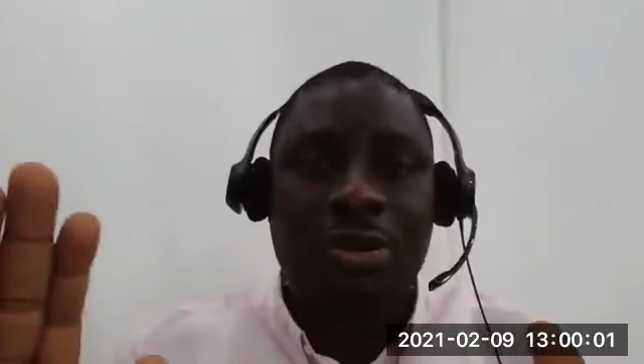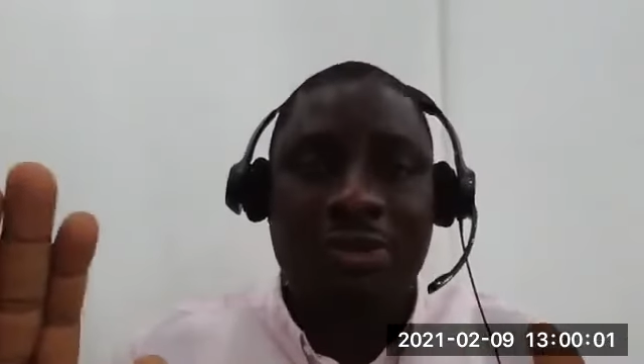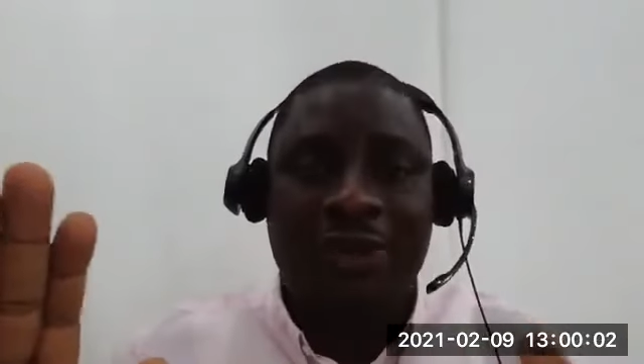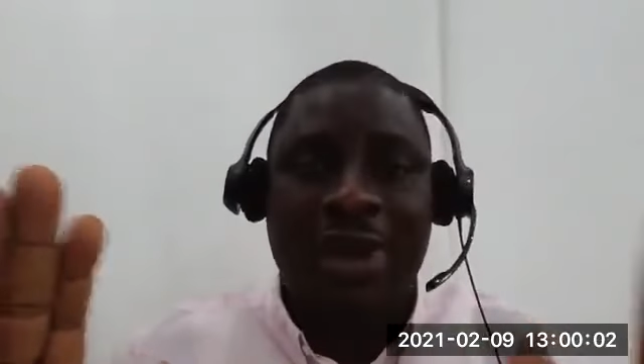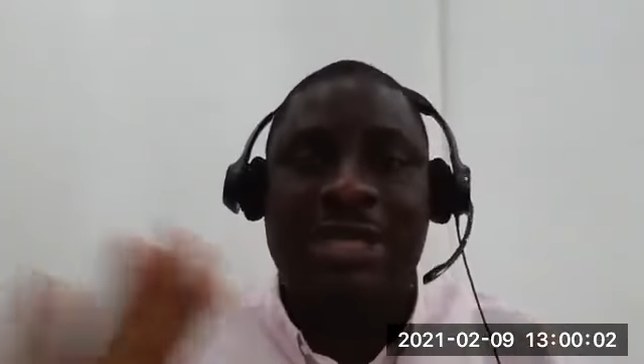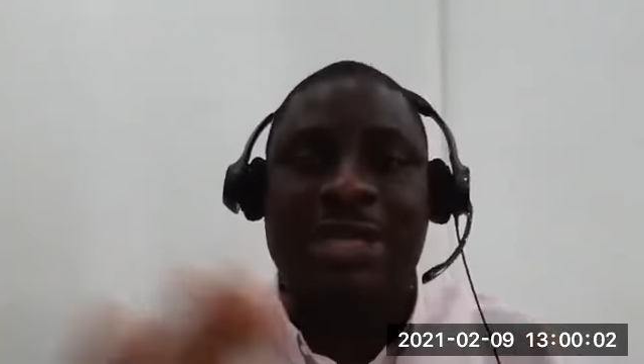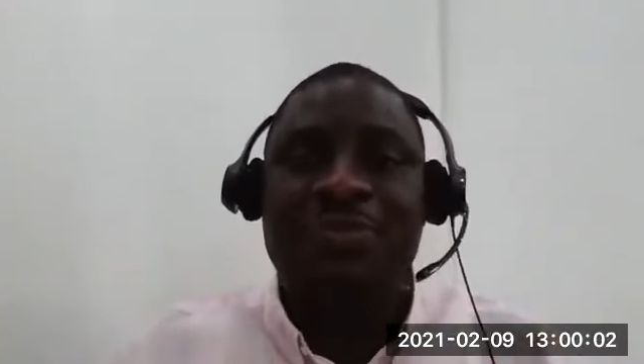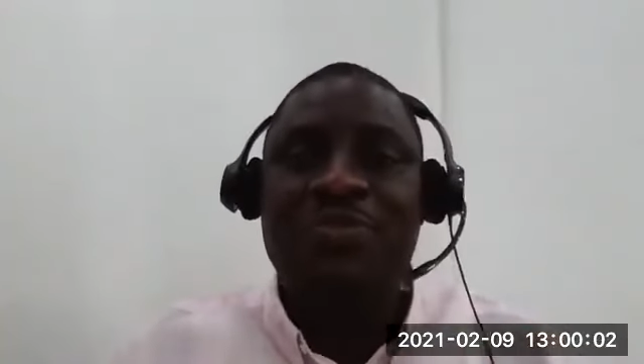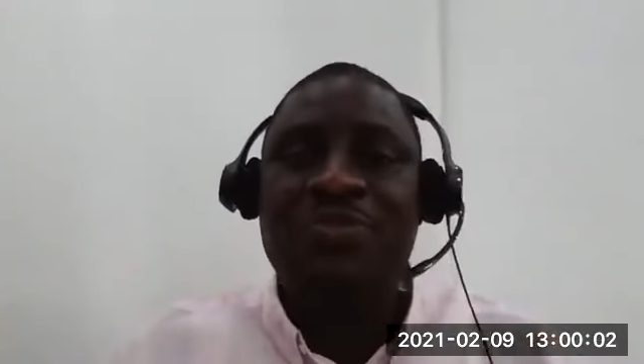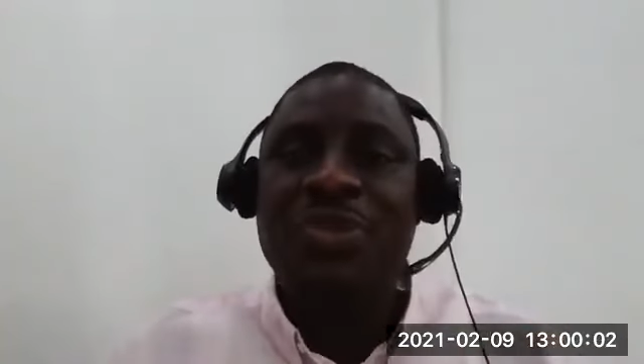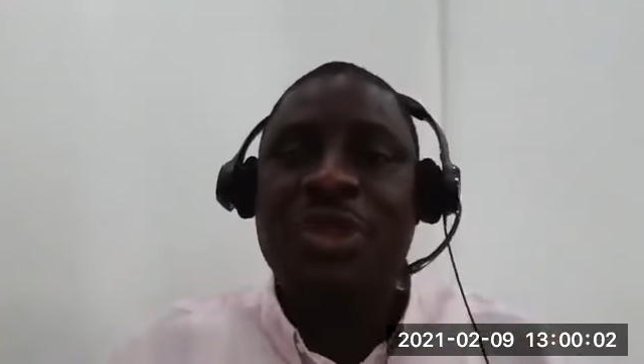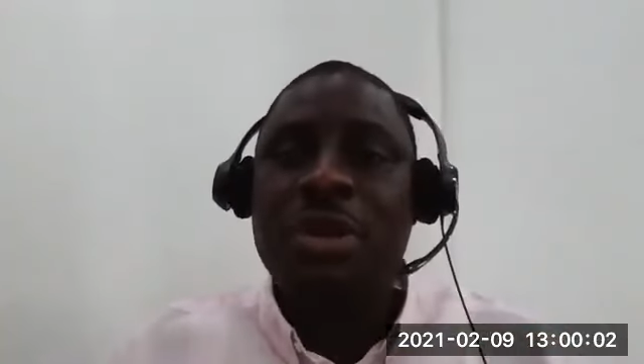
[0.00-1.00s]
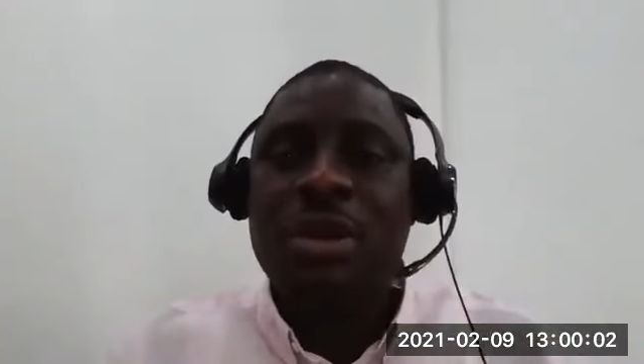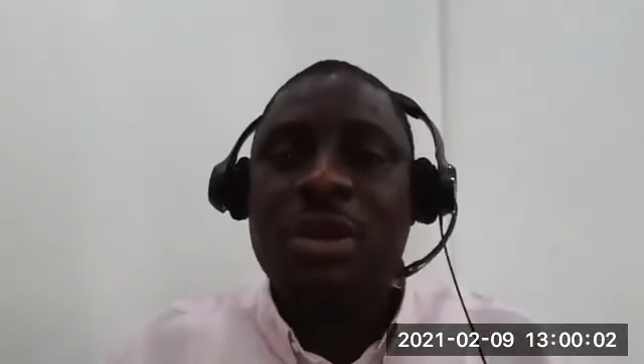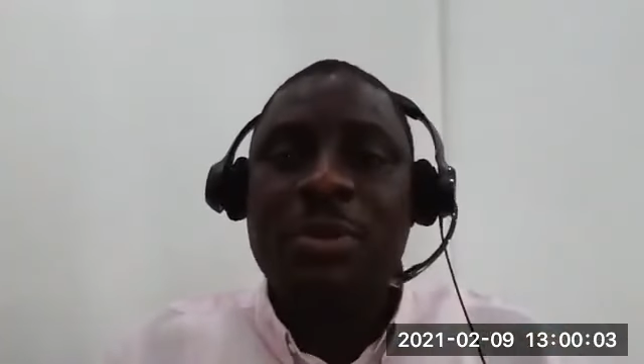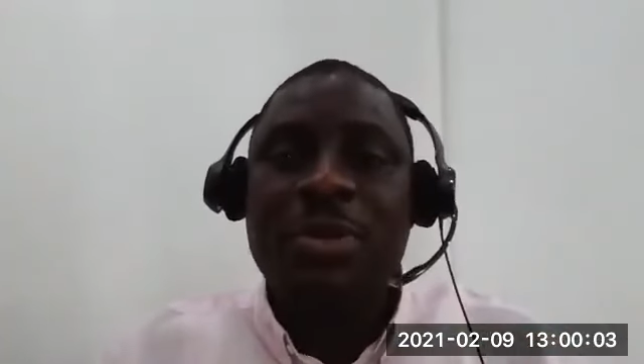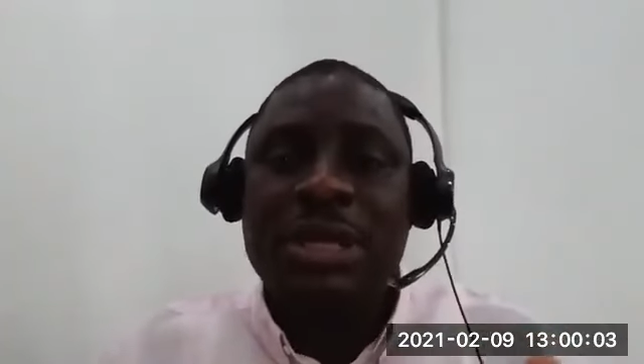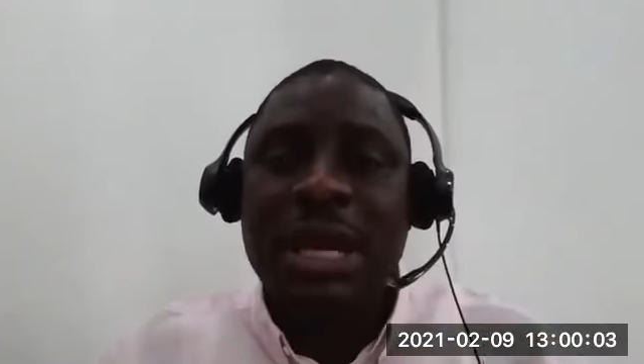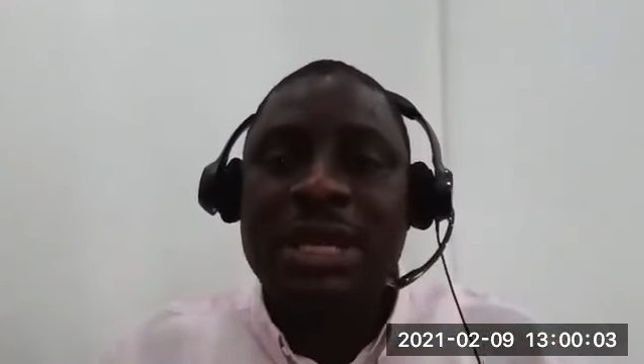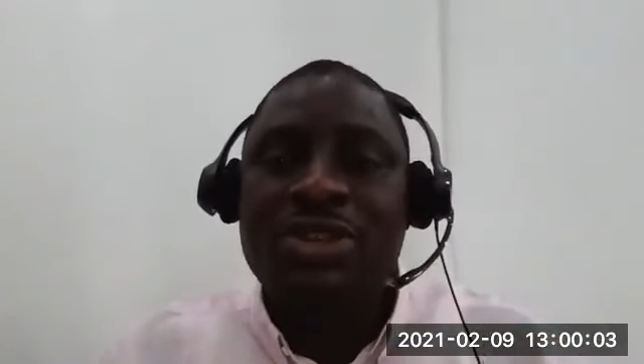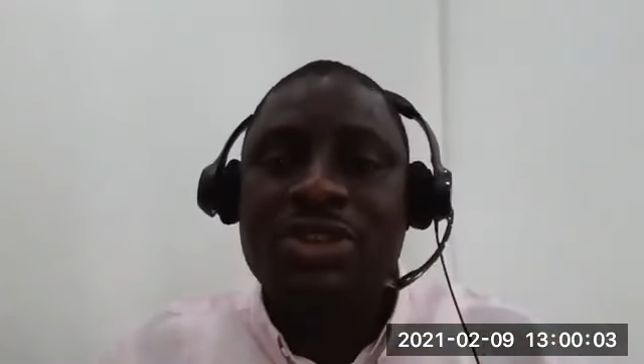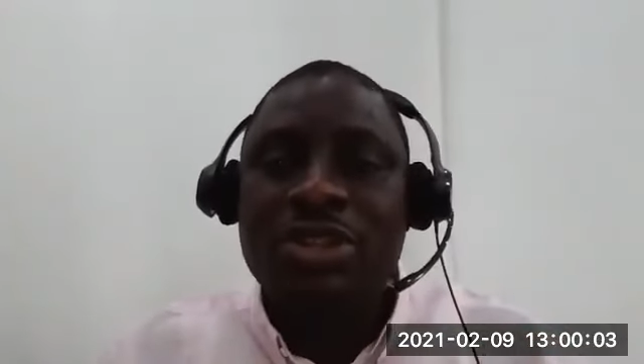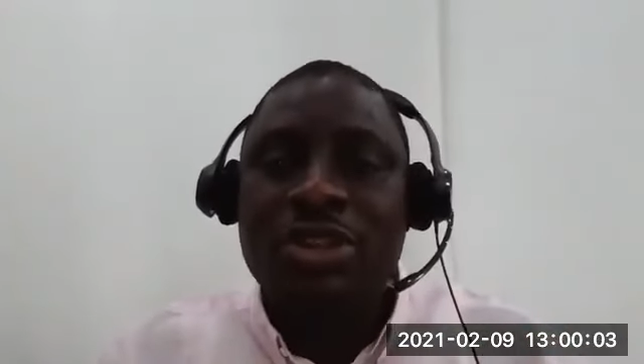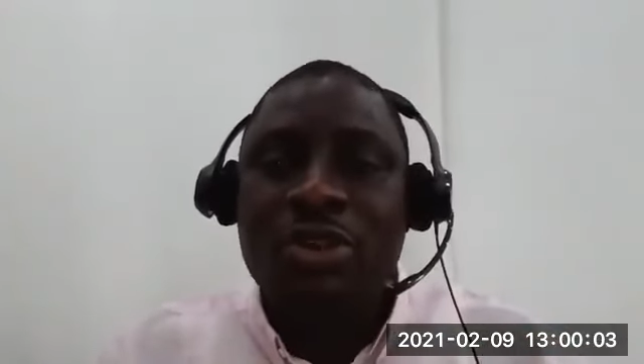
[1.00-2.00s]
right? Basically to
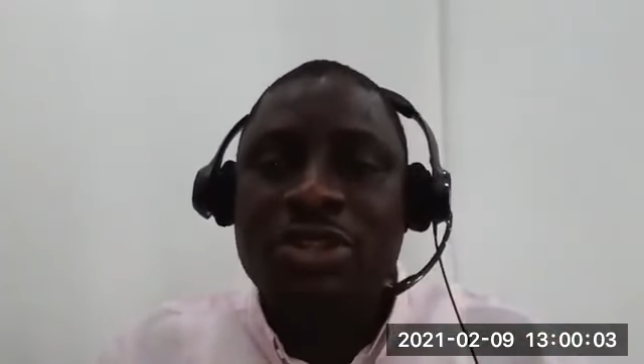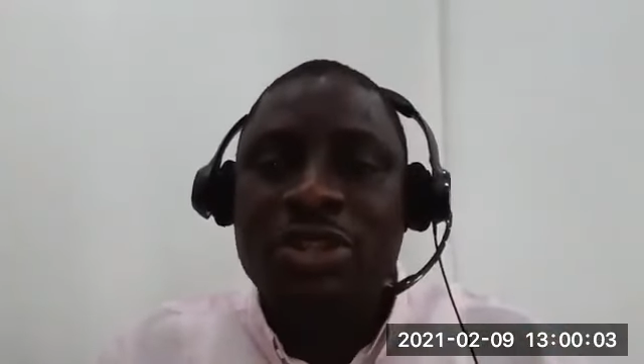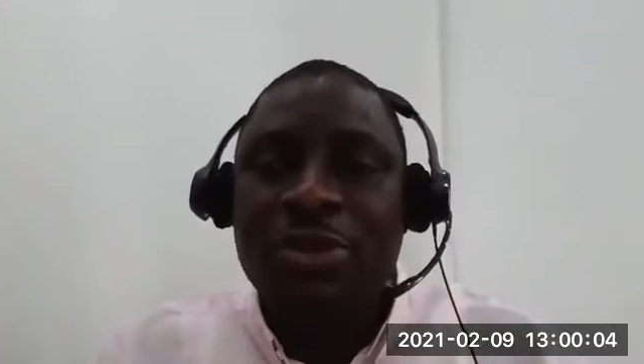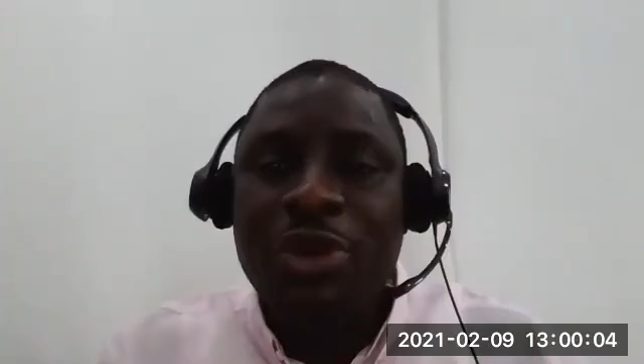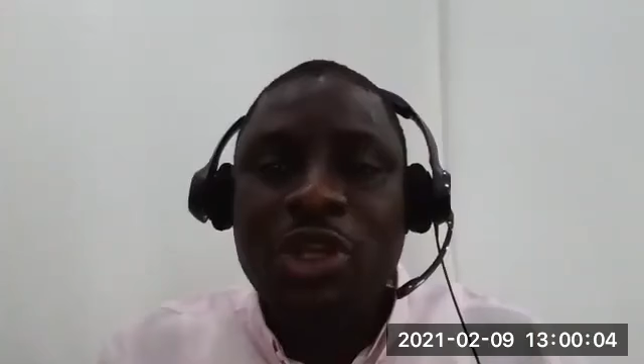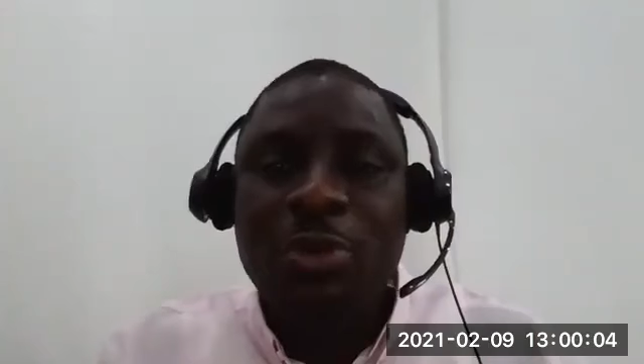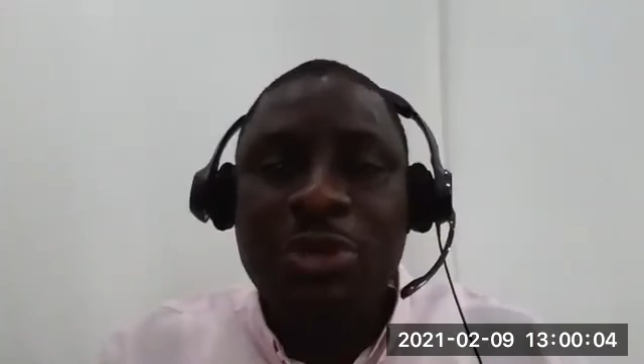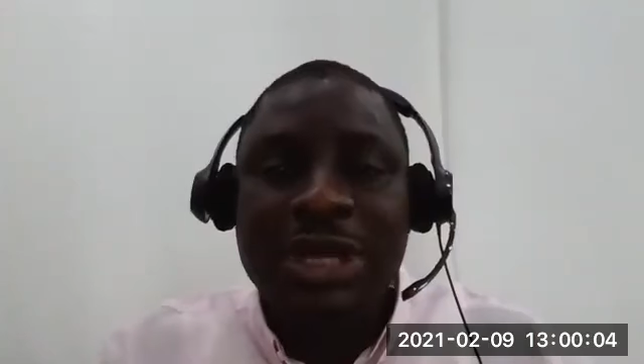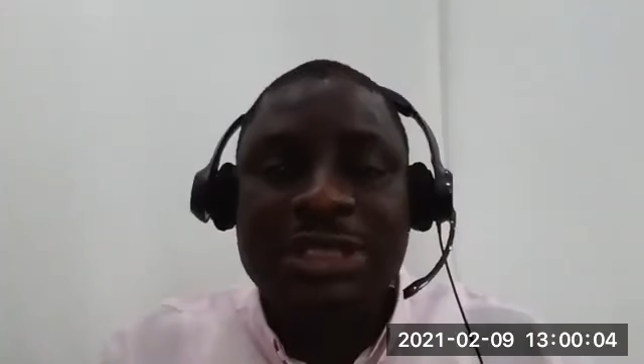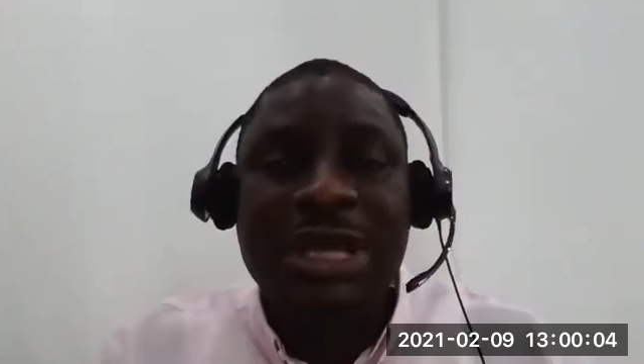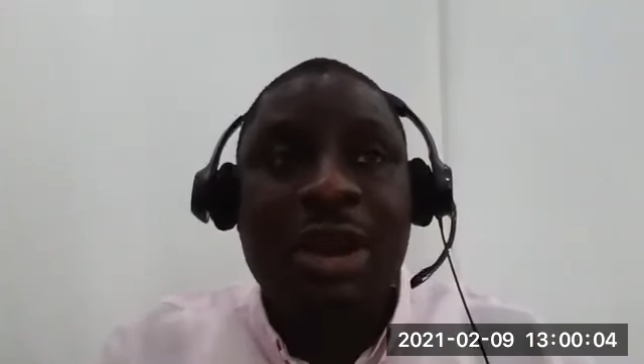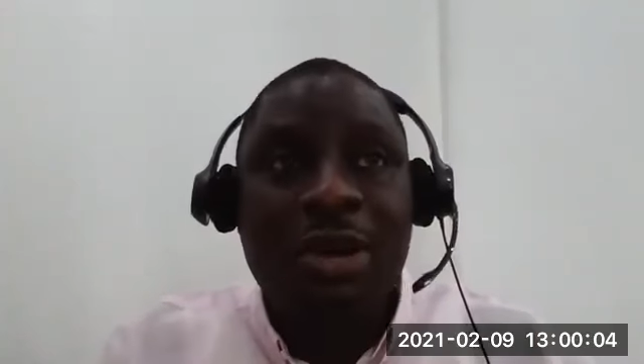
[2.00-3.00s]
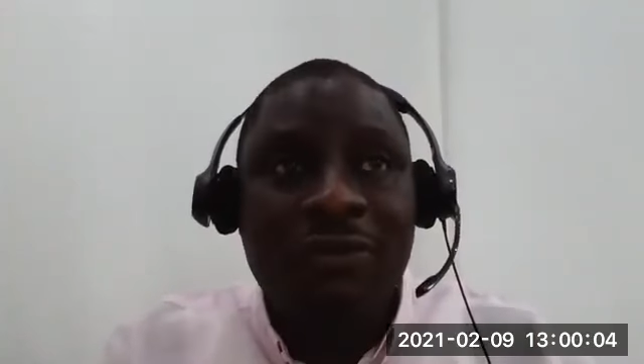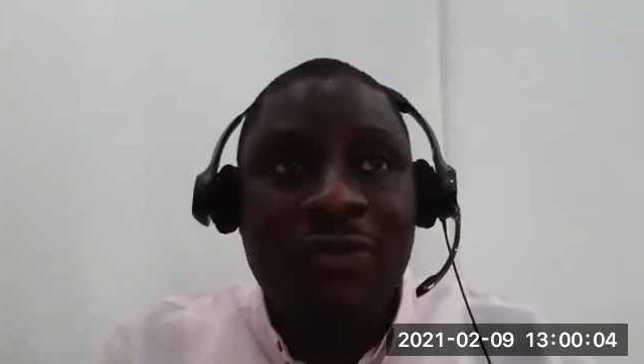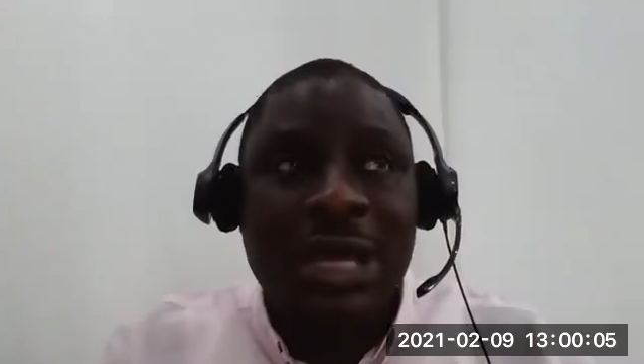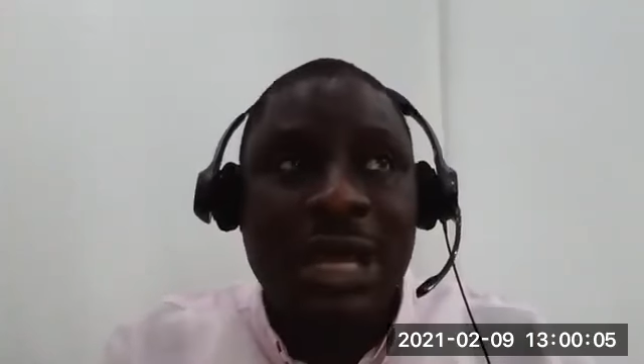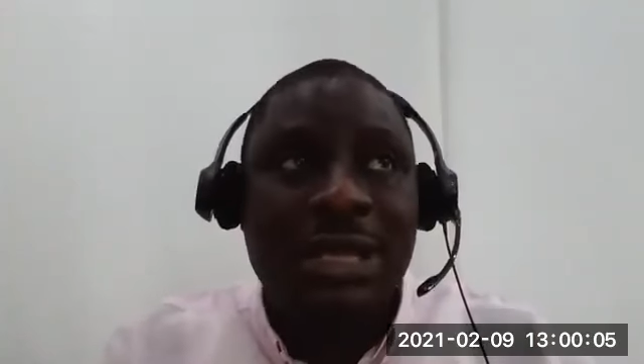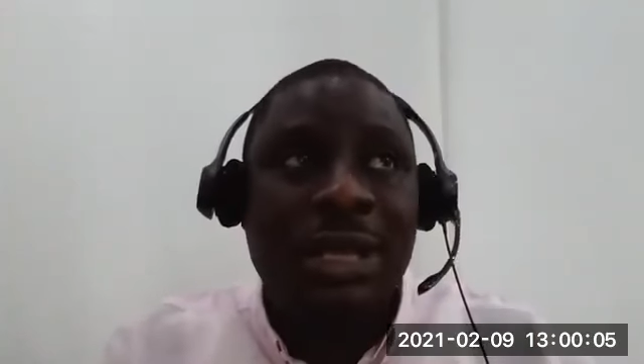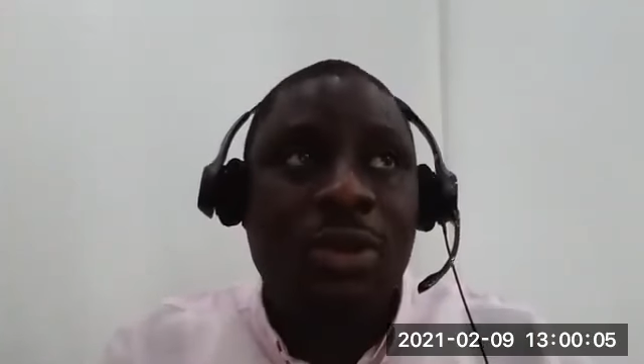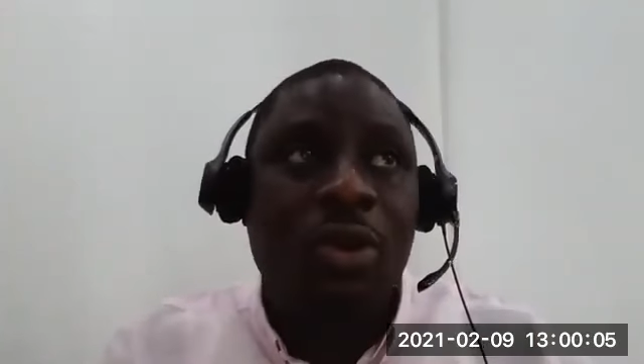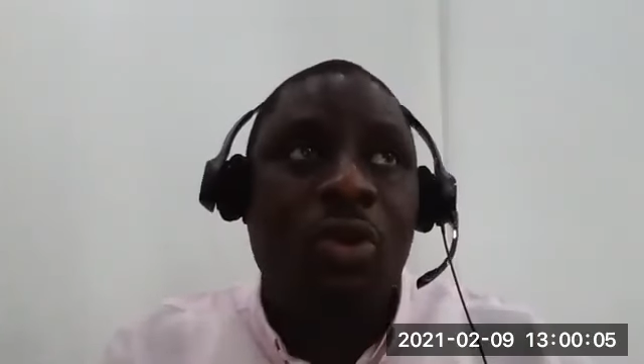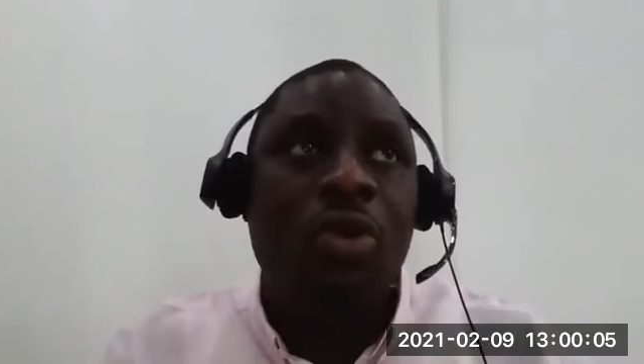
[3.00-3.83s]
disclose the rate of potential conflict, and then